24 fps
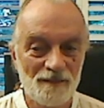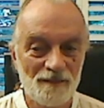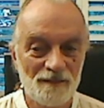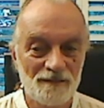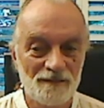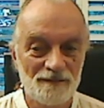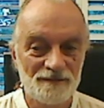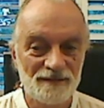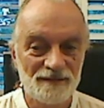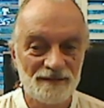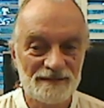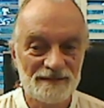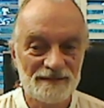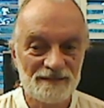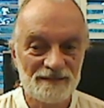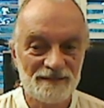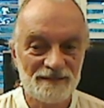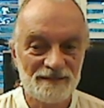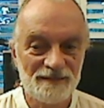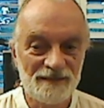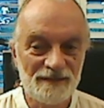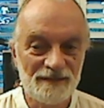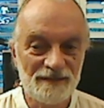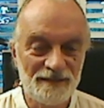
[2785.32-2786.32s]
that
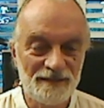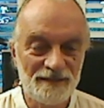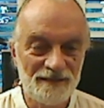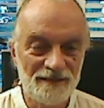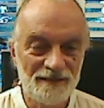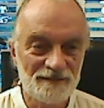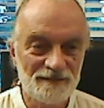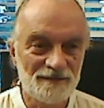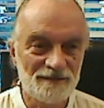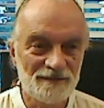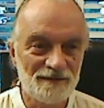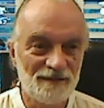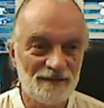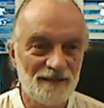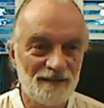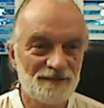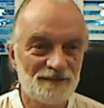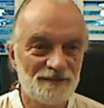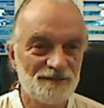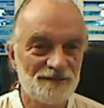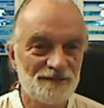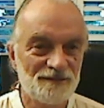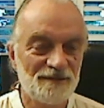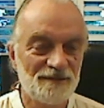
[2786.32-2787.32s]
can heal
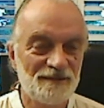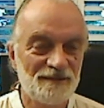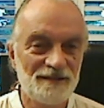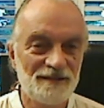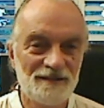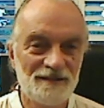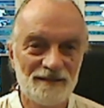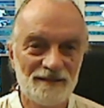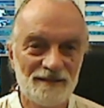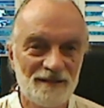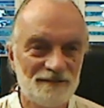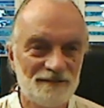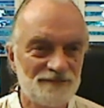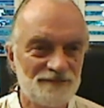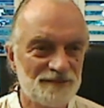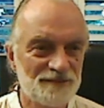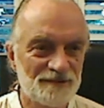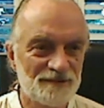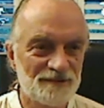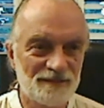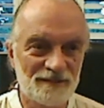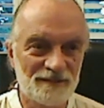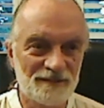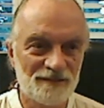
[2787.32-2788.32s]

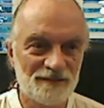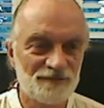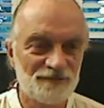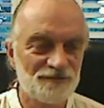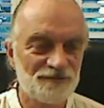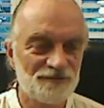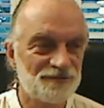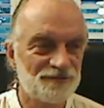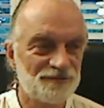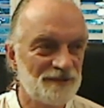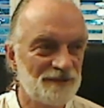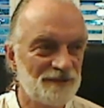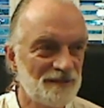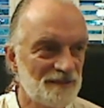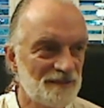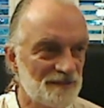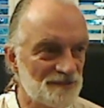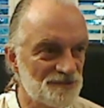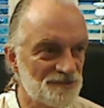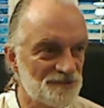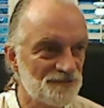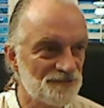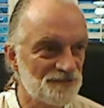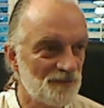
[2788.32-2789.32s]
everything and free
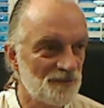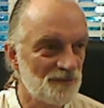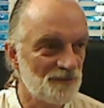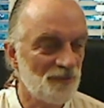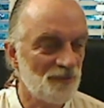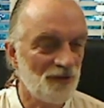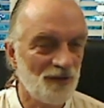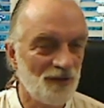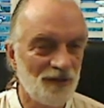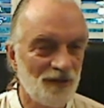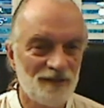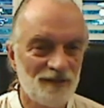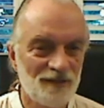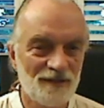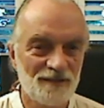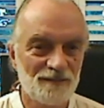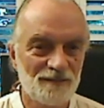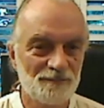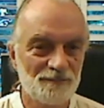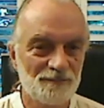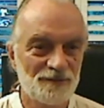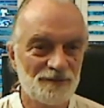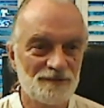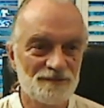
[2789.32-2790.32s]
us from all
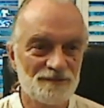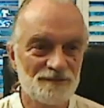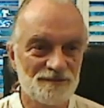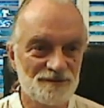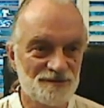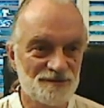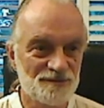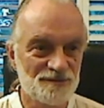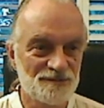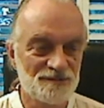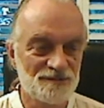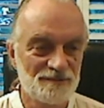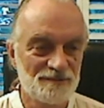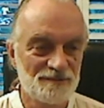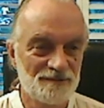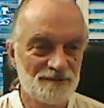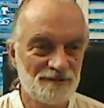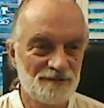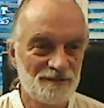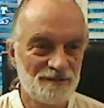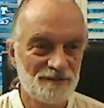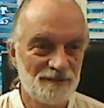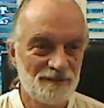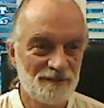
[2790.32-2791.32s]
our burdens.
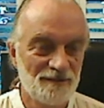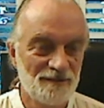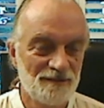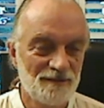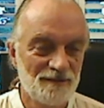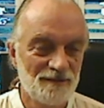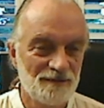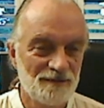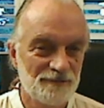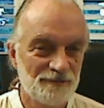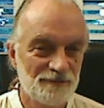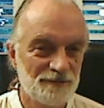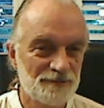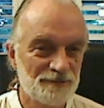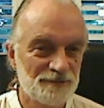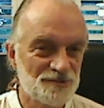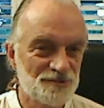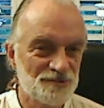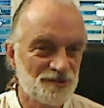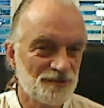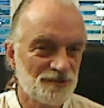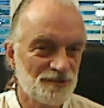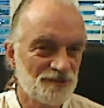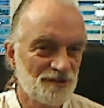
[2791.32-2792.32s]
We were
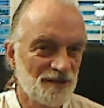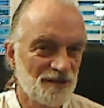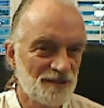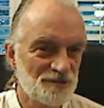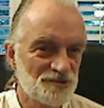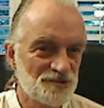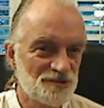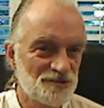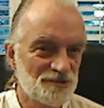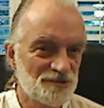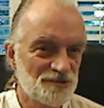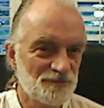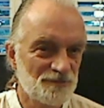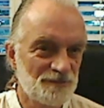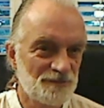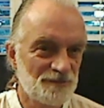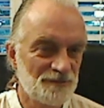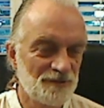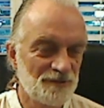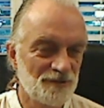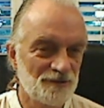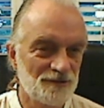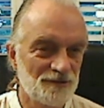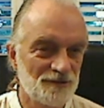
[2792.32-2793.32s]
so touched when
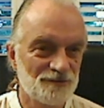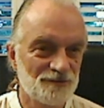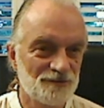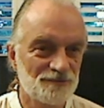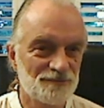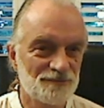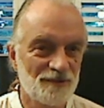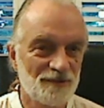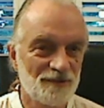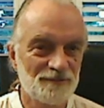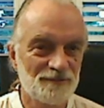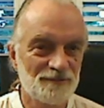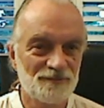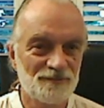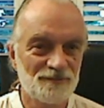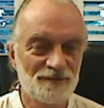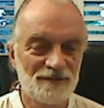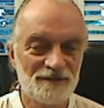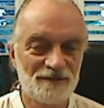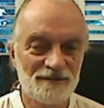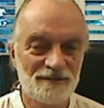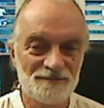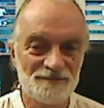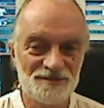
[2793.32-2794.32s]
we heard Robin
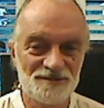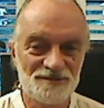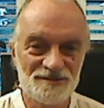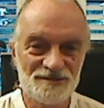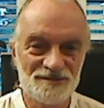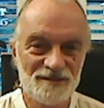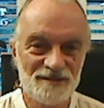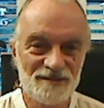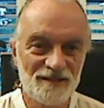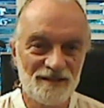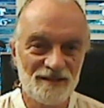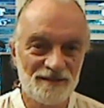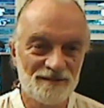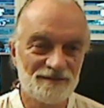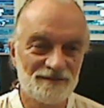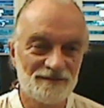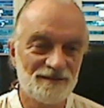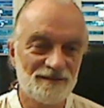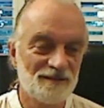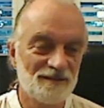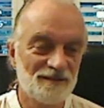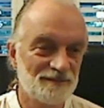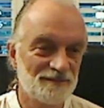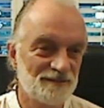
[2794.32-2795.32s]
Williams'
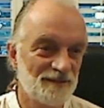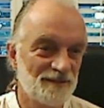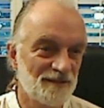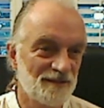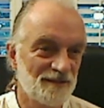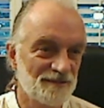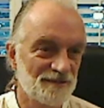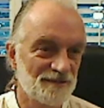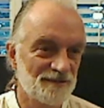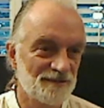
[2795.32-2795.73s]
death.